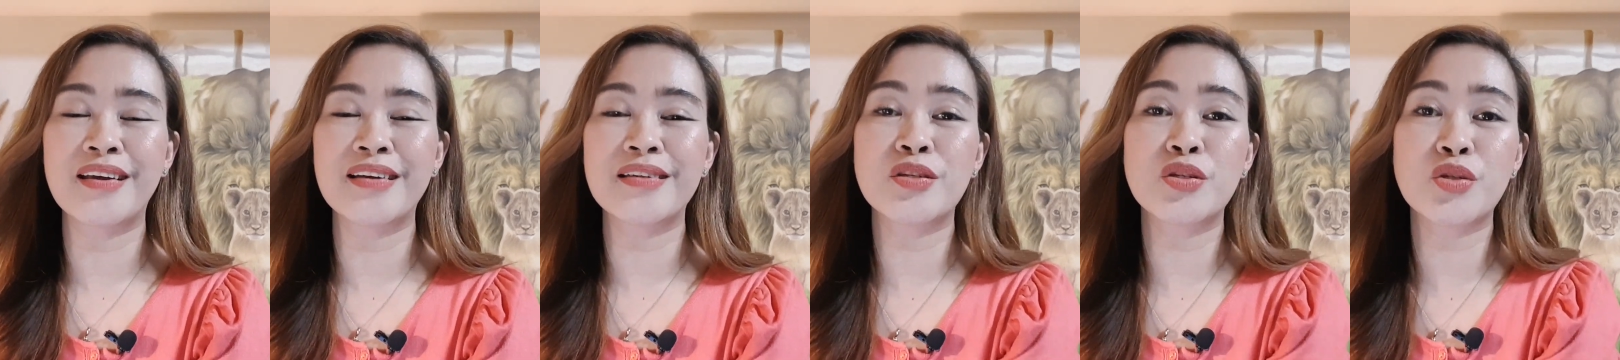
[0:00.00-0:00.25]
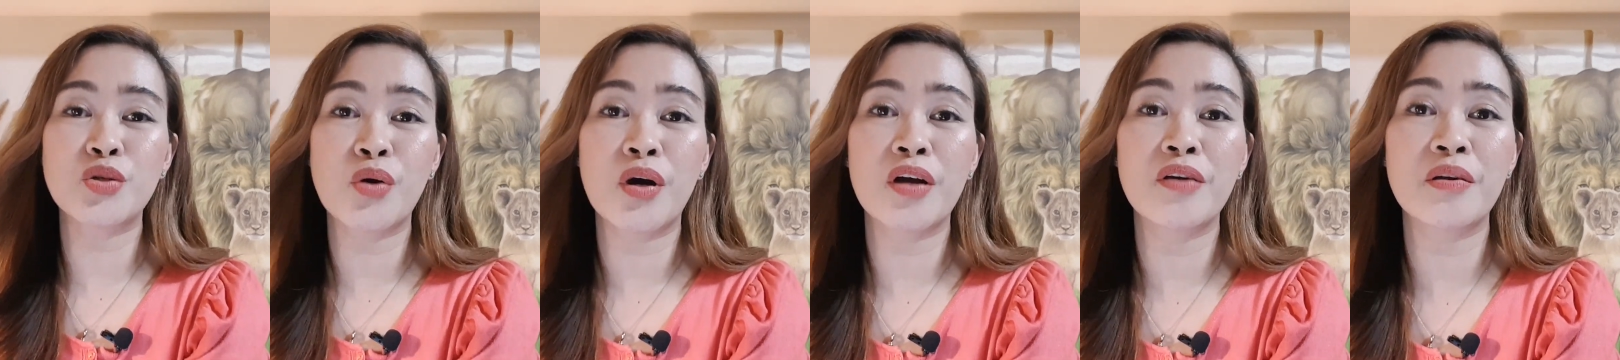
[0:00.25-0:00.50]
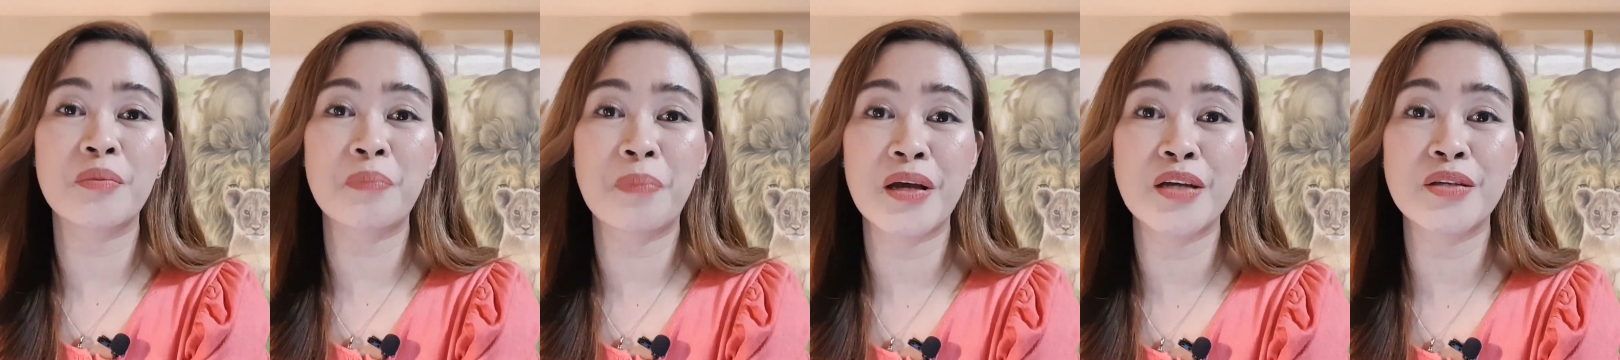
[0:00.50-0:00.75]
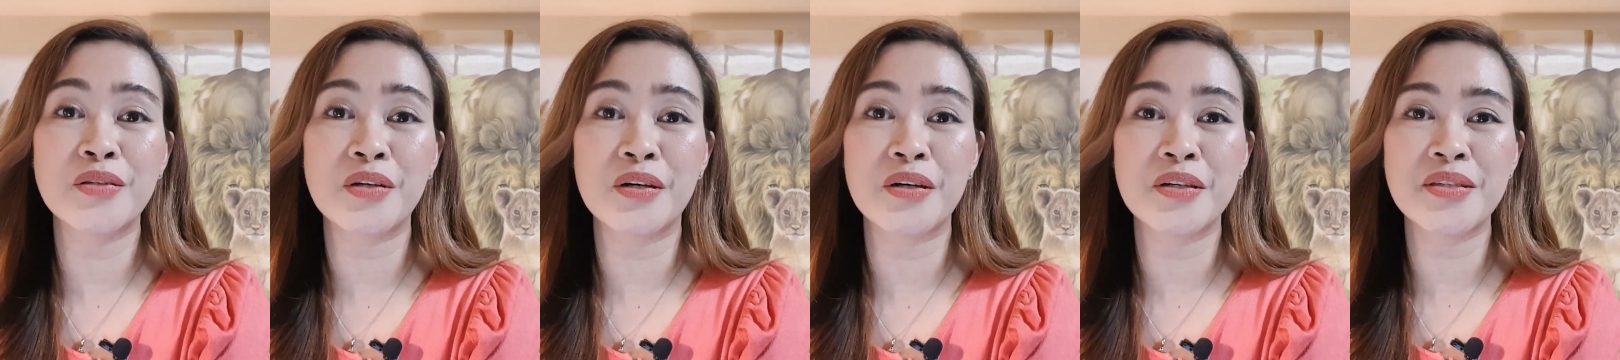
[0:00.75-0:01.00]
It's 200
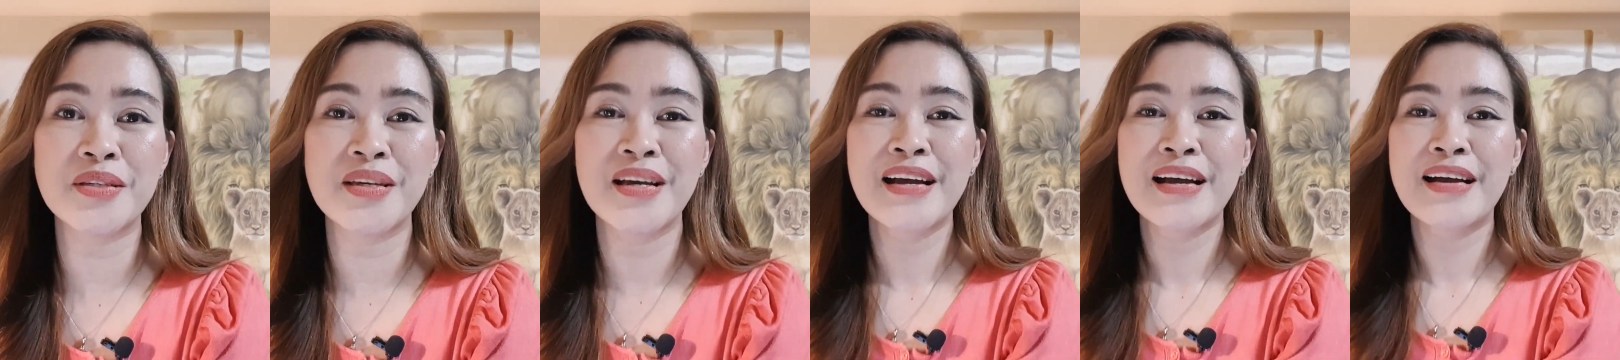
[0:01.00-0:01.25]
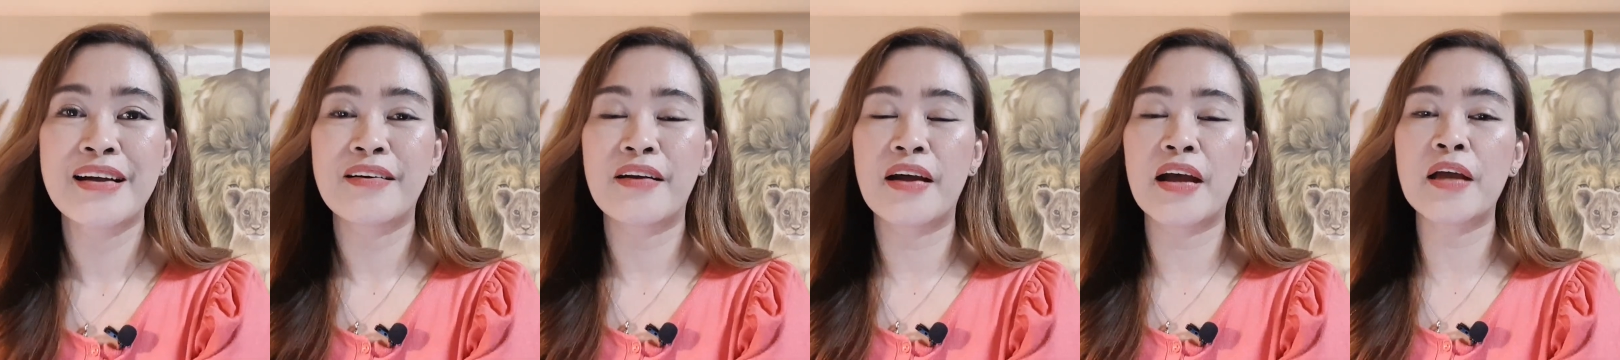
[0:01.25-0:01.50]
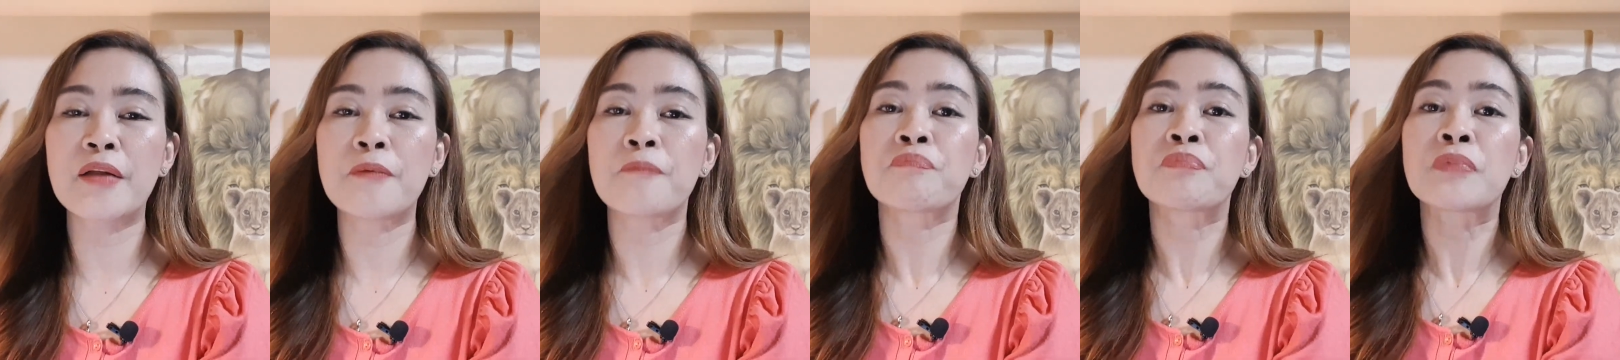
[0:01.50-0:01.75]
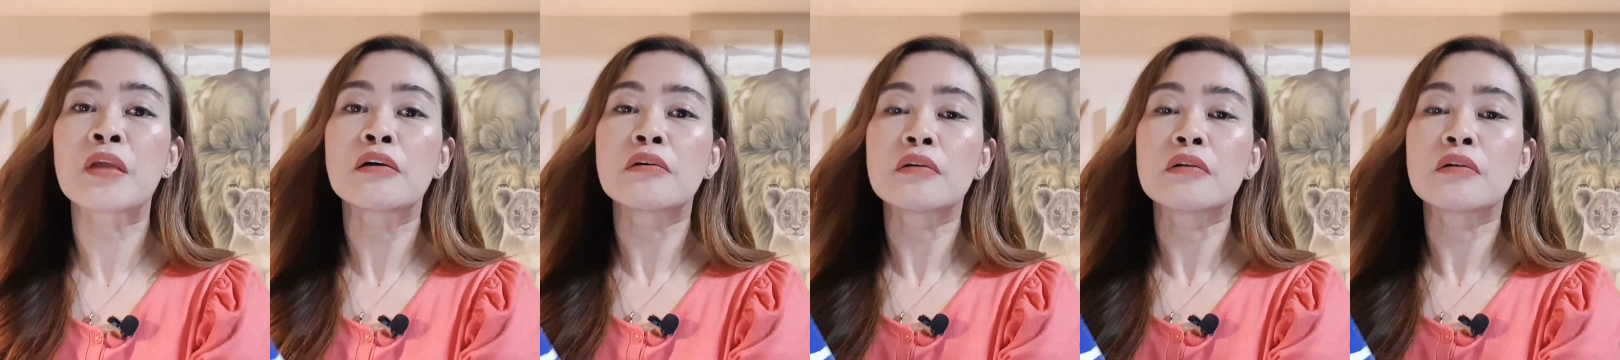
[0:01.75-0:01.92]
pesos, right?